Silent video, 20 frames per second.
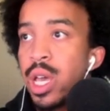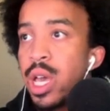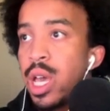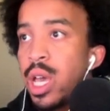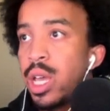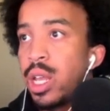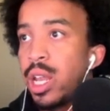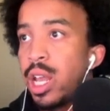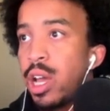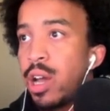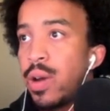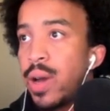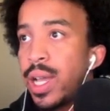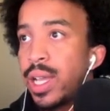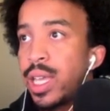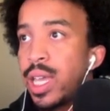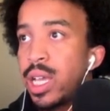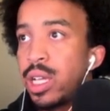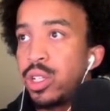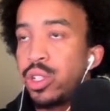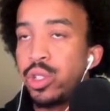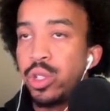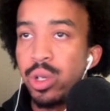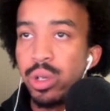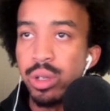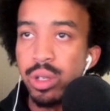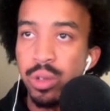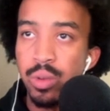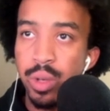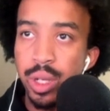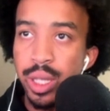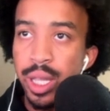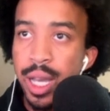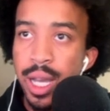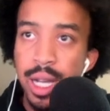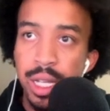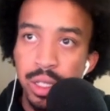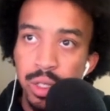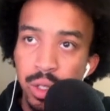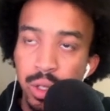Now, I can't show you what the ads
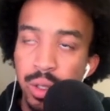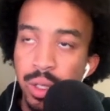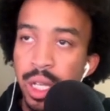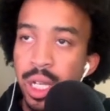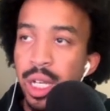look like.